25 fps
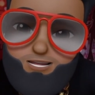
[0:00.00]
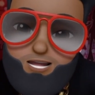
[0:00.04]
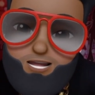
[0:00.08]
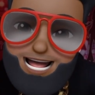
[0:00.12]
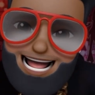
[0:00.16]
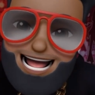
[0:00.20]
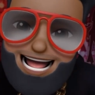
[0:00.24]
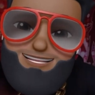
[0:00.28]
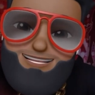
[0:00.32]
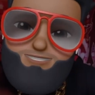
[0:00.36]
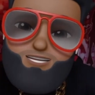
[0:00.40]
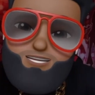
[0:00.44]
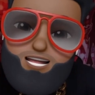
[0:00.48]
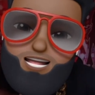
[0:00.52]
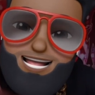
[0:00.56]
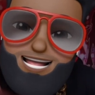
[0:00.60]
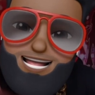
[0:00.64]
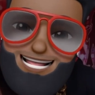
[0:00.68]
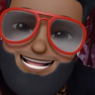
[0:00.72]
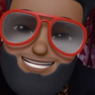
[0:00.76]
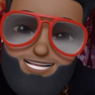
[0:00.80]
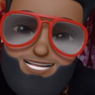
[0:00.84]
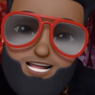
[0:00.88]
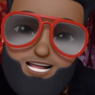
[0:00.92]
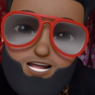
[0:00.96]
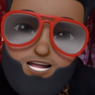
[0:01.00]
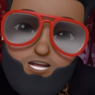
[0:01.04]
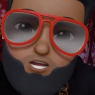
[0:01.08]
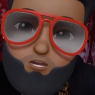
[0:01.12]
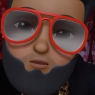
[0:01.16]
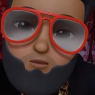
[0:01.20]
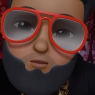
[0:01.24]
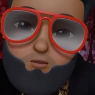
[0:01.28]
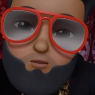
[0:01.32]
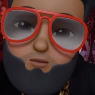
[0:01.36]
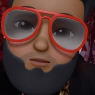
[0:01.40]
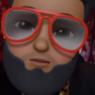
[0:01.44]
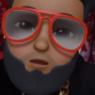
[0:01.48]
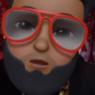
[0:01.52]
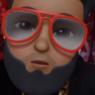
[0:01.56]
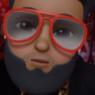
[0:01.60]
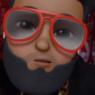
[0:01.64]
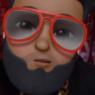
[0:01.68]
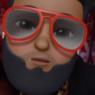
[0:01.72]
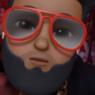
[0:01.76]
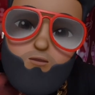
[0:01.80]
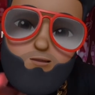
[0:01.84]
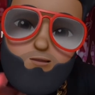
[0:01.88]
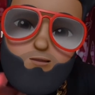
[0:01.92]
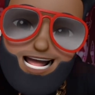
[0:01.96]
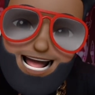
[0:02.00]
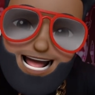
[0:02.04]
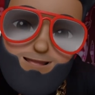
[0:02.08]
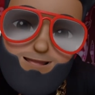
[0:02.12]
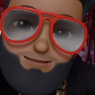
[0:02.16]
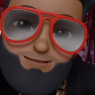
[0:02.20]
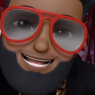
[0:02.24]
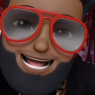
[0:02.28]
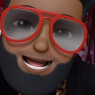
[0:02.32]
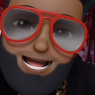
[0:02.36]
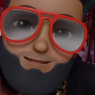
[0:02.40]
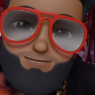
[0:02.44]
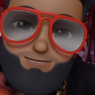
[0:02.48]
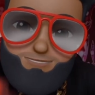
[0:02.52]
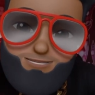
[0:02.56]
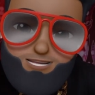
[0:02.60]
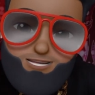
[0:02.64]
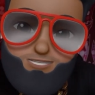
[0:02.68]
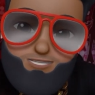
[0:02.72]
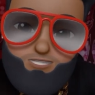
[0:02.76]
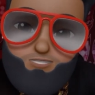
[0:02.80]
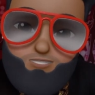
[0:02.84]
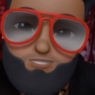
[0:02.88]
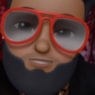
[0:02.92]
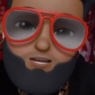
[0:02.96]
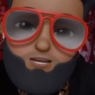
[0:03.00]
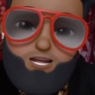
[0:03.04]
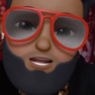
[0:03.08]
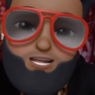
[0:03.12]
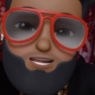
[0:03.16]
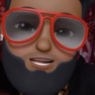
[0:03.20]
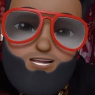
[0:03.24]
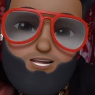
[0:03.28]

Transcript: After listening to you when you came in that bookstore,